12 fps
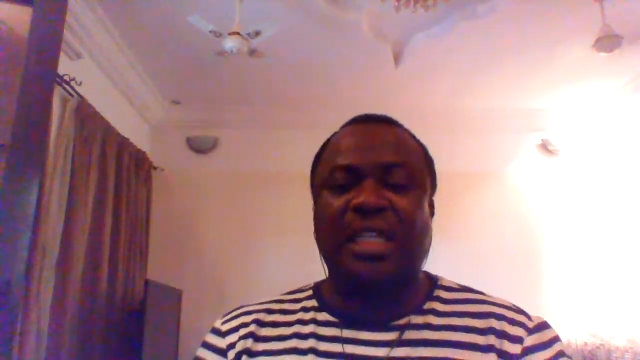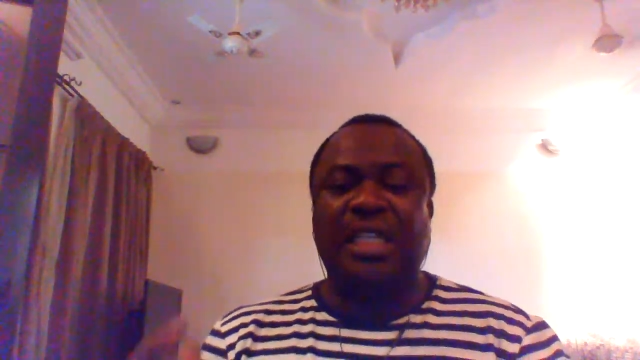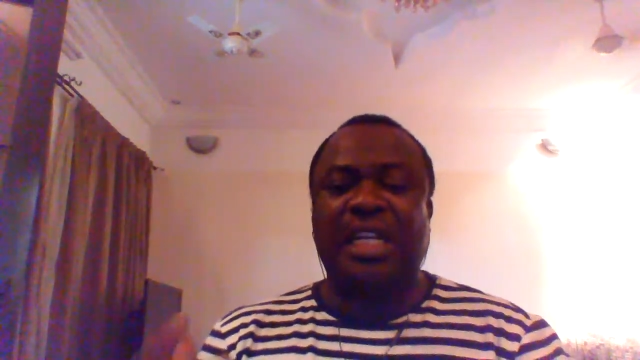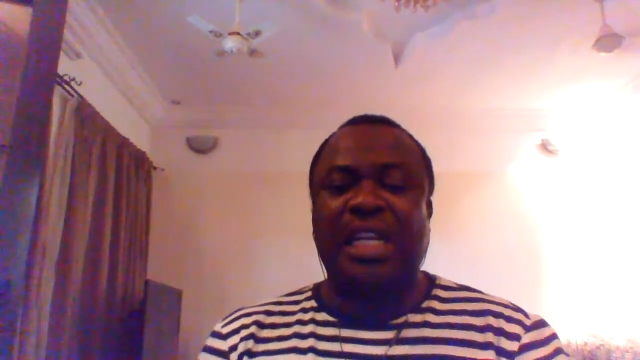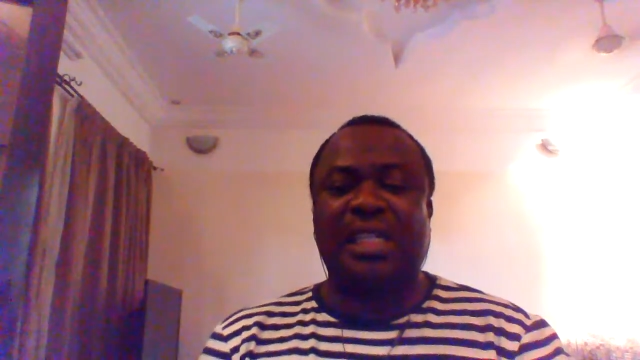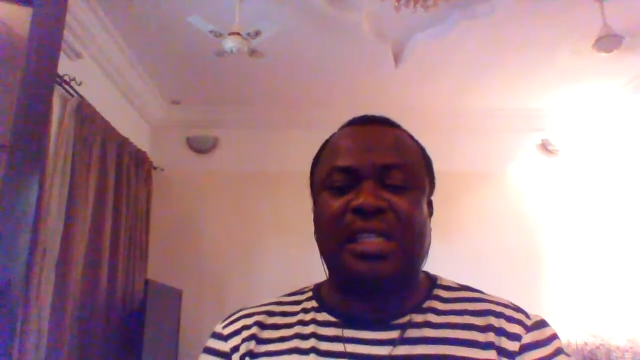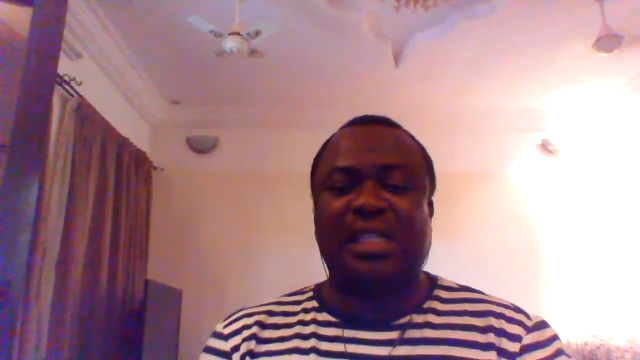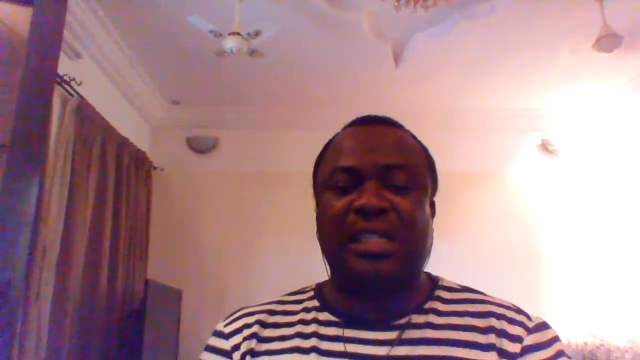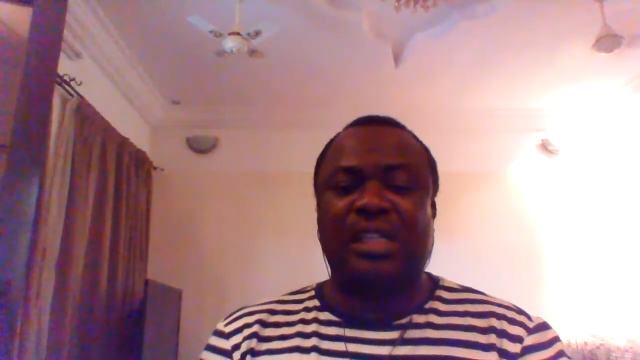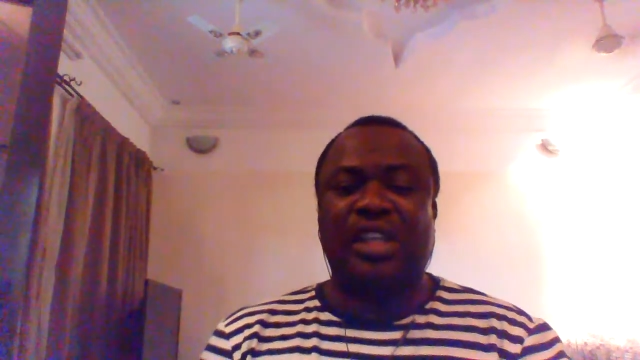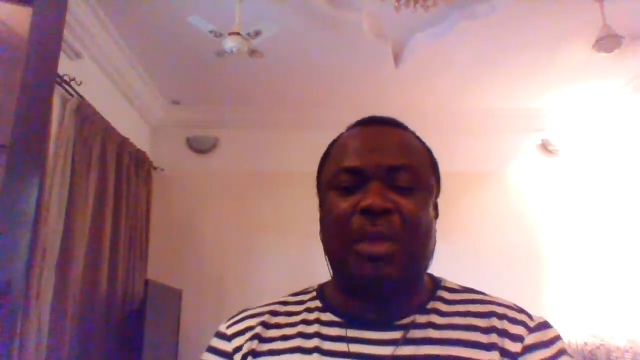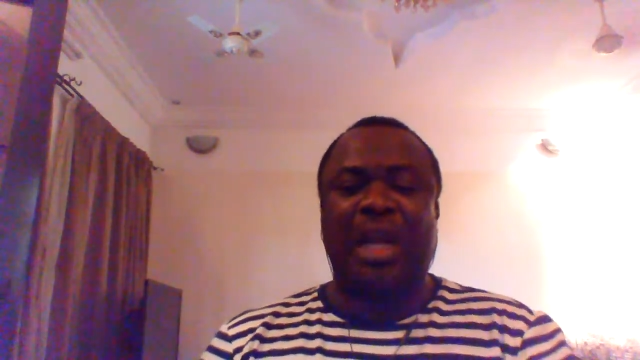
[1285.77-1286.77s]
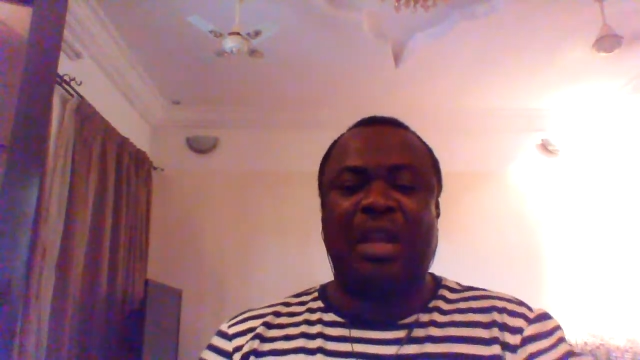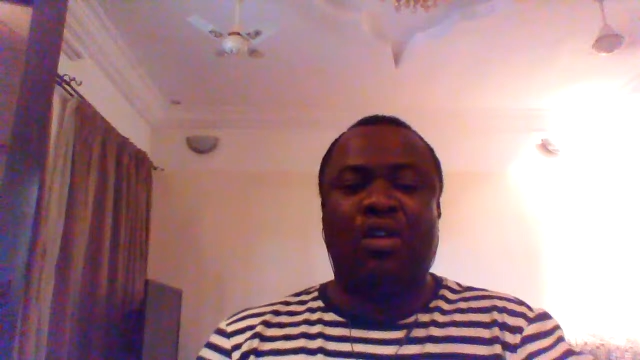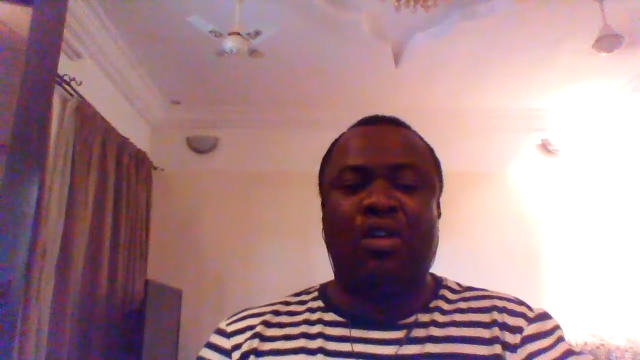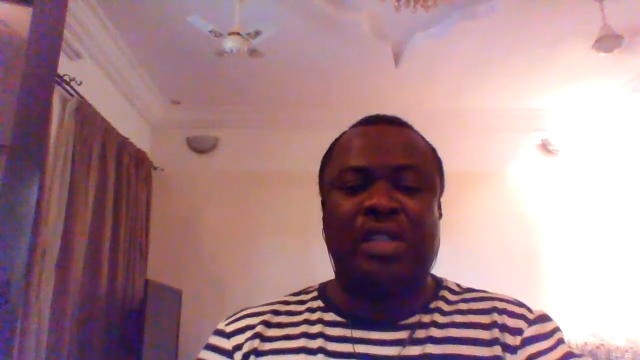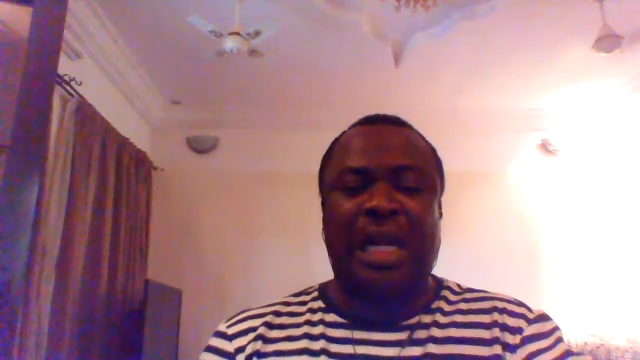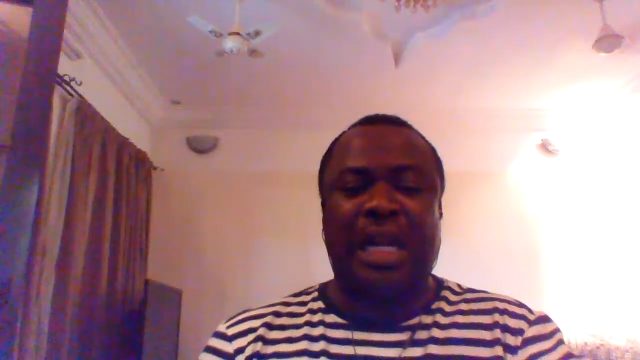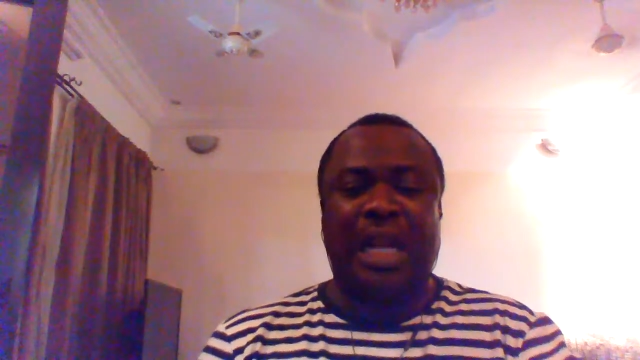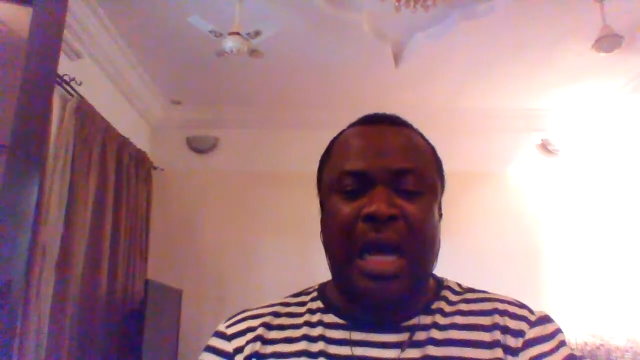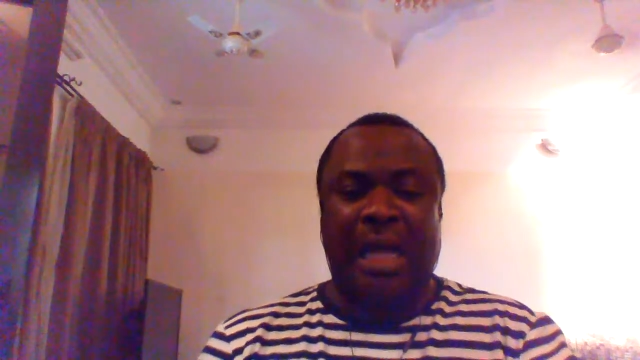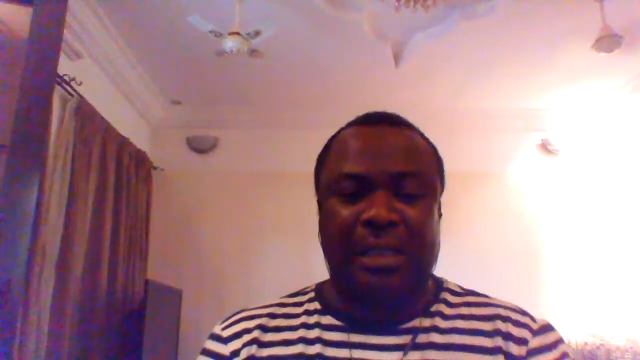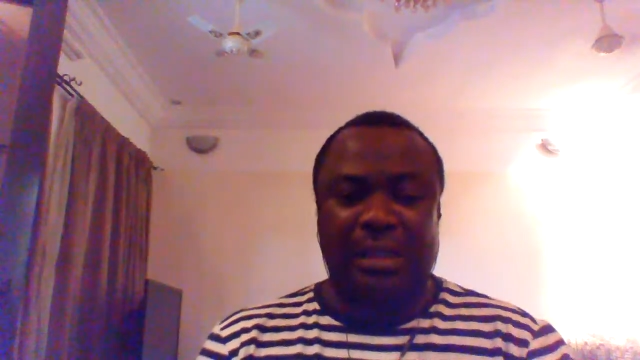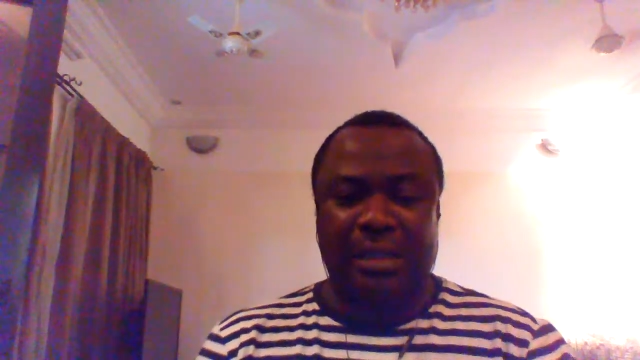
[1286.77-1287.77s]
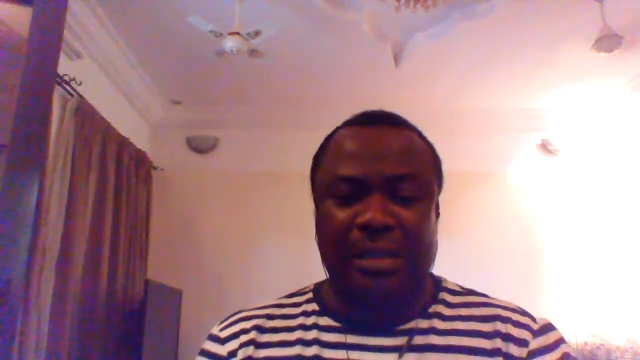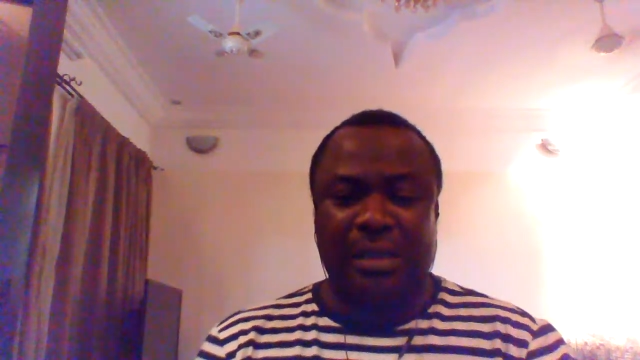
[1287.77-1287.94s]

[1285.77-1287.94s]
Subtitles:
This normally goes hand in hand.